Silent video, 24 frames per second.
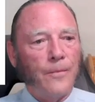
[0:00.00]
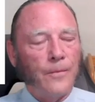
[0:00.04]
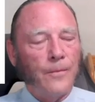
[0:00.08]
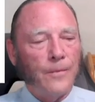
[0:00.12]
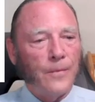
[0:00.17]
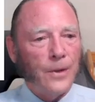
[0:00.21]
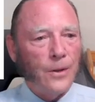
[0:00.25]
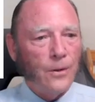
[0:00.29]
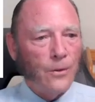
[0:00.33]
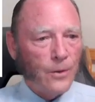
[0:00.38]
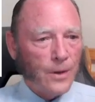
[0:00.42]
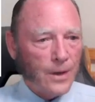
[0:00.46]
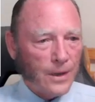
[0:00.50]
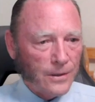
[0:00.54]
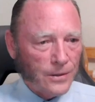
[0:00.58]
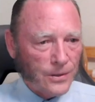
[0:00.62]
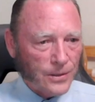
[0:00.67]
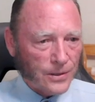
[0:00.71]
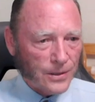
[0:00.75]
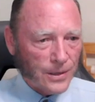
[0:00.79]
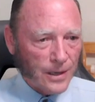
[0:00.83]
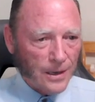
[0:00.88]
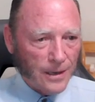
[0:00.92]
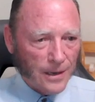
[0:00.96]
you can
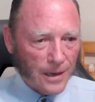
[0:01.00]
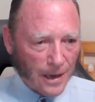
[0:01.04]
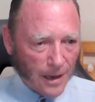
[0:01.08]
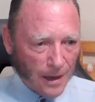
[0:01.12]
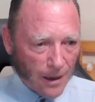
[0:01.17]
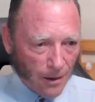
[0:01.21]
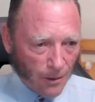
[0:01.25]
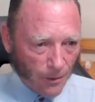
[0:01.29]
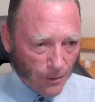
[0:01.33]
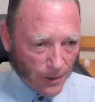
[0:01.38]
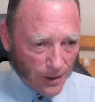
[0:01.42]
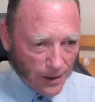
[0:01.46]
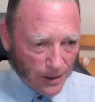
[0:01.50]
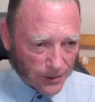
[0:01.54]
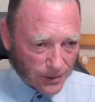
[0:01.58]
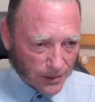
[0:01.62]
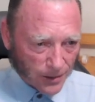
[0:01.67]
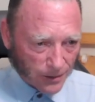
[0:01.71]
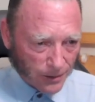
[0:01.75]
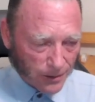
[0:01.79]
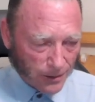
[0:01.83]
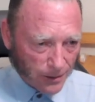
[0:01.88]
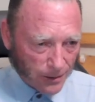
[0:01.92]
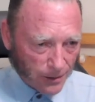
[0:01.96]
see now, it's
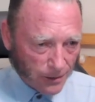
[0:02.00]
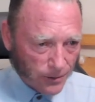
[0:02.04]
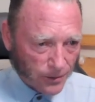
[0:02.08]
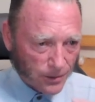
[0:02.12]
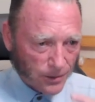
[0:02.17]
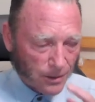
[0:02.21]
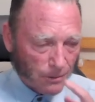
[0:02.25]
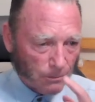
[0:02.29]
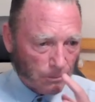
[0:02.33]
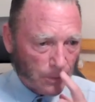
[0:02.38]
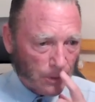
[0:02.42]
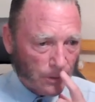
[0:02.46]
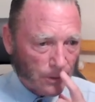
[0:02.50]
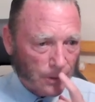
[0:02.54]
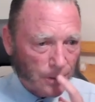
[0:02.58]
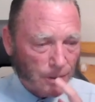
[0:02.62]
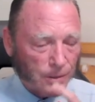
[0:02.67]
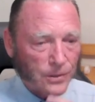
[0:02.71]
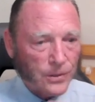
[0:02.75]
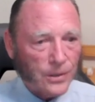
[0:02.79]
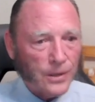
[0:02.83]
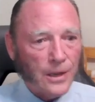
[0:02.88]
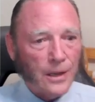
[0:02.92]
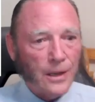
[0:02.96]
a little simpler to
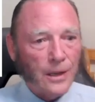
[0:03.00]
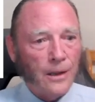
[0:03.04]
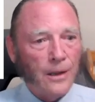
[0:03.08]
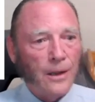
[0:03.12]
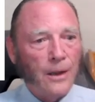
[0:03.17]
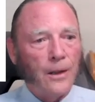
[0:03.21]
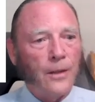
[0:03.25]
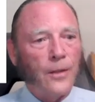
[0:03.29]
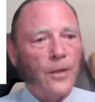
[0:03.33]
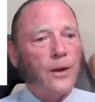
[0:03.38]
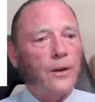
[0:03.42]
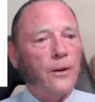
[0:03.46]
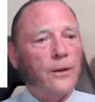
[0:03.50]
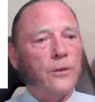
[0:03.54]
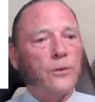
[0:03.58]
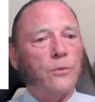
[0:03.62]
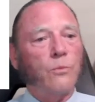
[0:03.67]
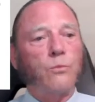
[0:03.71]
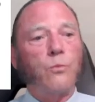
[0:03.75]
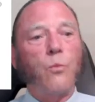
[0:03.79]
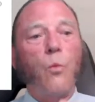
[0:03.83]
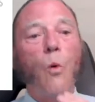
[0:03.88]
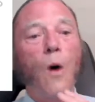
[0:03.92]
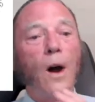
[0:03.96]
see. There is
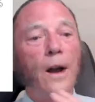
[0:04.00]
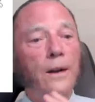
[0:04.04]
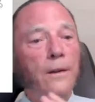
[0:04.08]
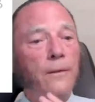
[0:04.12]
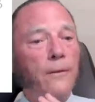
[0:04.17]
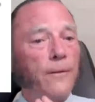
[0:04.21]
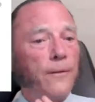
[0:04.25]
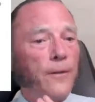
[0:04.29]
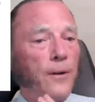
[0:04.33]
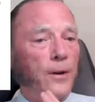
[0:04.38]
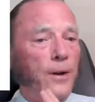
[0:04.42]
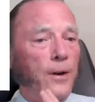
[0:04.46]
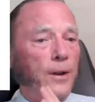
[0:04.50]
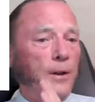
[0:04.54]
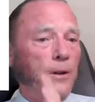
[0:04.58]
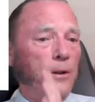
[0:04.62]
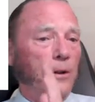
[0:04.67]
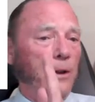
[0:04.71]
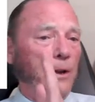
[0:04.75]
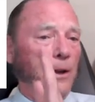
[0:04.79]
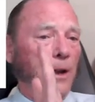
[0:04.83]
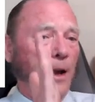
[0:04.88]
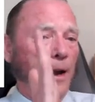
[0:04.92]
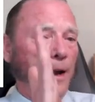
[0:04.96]
one
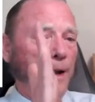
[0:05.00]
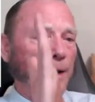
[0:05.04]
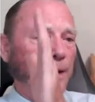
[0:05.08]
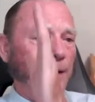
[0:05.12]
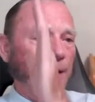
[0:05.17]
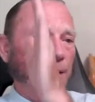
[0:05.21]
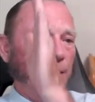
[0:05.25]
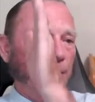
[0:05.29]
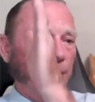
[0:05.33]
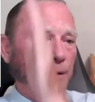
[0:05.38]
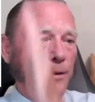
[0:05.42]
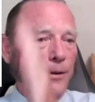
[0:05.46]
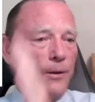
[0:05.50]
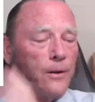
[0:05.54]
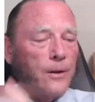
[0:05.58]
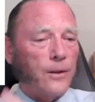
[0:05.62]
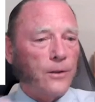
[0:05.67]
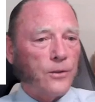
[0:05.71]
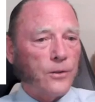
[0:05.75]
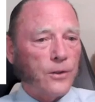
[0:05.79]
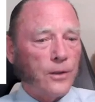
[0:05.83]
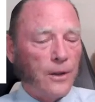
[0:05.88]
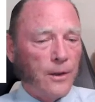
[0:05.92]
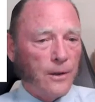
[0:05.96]
vertical line here. You can
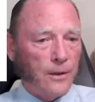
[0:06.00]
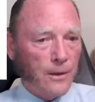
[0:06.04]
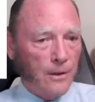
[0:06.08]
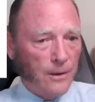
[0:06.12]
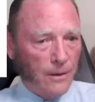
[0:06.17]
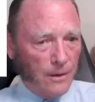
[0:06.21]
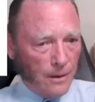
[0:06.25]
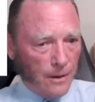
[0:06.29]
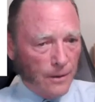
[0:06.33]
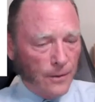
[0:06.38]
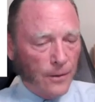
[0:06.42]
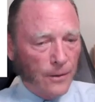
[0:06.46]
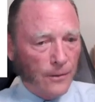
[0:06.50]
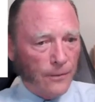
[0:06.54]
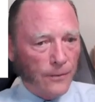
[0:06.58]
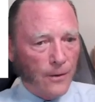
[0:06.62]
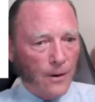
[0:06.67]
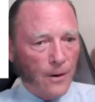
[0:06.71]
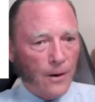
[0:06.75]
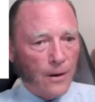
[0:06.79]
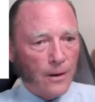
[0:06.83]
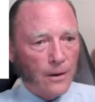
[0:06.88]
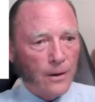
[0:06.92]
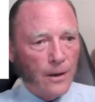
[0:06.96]
see it on the
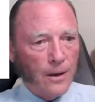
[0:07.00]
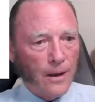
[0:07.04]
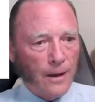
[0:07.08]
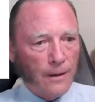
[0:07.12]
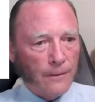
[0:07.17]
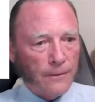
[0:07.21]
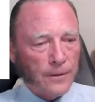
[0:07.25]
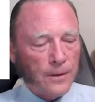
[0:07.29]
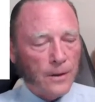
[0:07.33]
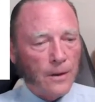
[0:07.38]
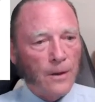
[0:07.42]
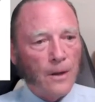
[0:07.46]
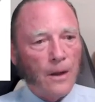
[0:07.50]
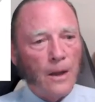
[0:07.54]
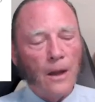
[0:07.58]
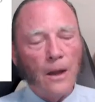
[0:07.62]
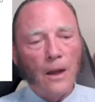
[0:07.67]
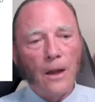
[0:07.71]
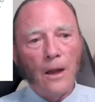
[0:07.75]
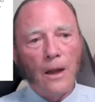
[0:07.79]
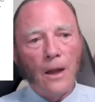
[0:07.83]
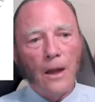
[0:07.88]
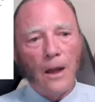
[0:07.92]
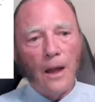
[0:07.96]
far left.
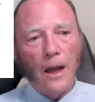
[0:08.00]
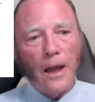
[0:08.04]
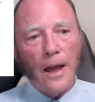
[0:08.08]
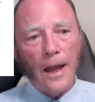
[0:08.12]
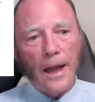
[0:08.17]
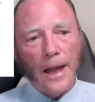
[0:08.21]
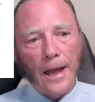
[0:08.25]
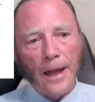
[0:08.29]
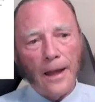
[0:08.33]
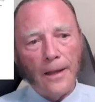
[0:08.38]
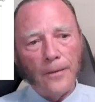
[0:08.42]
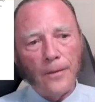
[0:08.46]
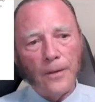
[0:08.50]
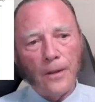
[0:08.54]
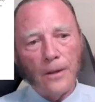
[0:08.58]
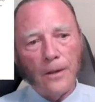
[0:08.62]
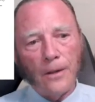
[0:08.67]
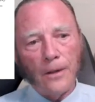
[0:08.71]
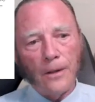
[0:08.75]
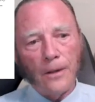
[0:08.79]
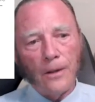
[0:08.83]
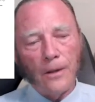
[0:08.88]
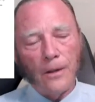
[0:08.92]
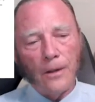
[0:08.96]
And
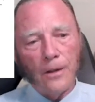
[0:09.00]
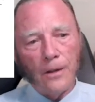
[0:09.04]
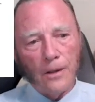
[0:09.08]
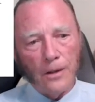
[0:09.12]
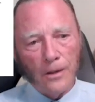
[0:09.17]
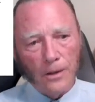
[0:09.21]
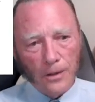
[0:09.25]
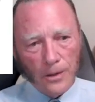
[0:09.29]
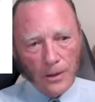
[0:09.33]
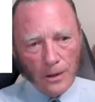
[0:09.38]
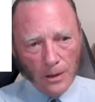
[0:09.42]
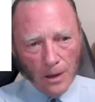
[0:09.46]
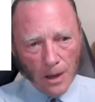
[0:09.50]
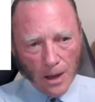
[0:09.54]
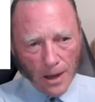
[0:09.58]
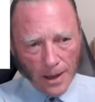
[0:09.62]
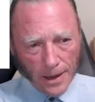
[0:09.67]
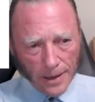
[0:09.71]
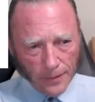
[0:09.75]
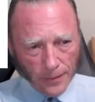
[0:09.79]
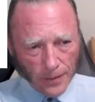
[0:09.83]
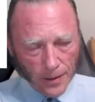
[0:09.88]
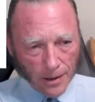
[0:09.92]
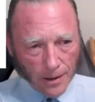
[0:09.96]
the
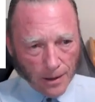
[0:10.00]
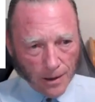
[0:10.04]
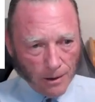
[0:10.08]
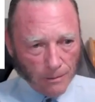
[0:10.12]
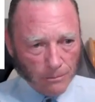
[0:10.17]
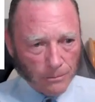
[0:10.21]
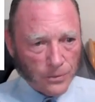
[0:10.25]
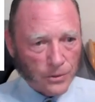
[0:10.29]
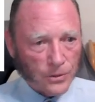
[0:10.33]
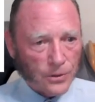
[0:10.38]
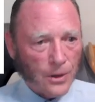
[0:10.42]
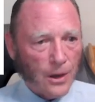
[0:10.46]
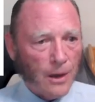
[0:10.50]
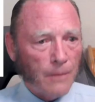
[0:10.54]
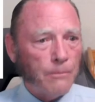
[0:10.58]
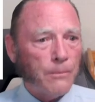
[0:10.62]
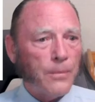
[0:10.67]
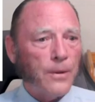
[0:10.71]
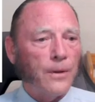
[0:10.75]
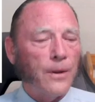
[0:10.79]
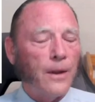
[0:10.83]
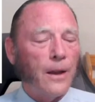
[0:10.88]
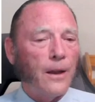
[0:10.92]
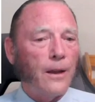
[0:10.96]
line that comes up,
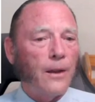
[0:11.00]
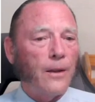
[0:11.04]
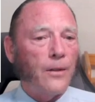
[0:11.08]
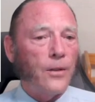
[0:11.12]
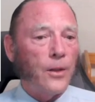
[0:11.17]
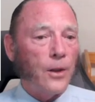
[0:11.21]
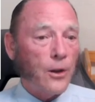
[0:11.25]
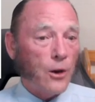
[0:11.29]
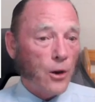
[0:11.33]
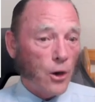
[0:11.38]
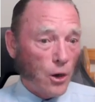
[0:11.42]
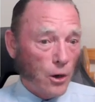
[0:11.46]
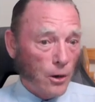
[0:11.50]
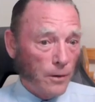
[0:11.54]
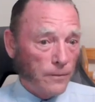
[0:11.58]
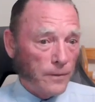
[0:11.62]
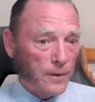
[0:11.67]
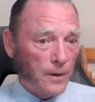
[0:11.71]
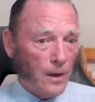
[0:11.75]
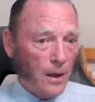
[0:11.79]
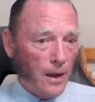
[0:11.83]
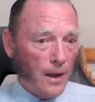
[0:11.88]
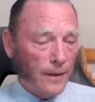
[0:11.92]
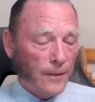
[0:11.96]
the curved
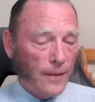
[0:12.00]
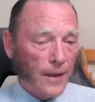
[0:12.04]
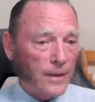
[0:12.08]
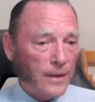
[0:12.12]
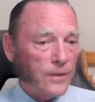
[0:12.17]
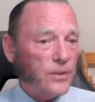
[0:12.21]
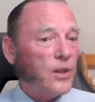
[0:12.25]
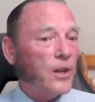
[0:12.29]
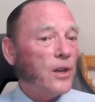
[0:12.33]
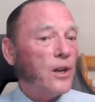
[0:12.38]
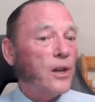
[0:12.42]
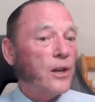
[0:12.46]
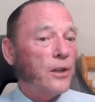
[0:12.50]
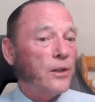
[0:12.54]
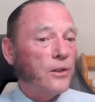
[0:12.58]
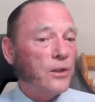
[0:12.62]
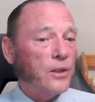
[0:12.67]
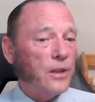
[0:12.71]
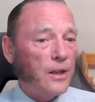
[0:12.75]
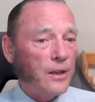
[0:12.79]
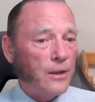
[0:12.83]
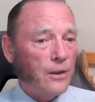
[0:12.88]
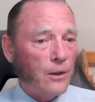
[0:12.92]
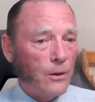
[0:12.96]
line, that's a
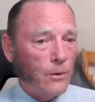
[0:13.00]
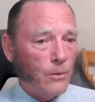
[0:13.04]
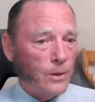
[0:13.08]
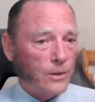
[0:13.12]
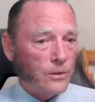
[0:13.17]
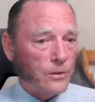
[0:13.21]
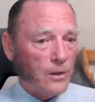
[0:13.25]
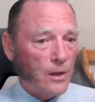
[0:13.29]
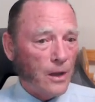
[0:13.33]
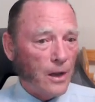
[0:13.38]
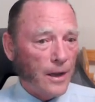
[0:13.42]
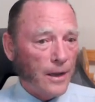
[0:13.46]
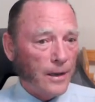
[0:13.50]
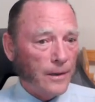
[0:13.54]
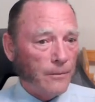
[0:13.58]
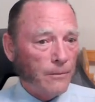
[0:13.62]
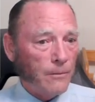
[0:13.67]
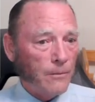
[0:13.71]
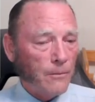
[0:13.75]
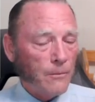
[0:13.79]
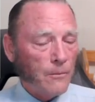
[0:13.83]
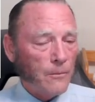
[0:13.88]
continuous line.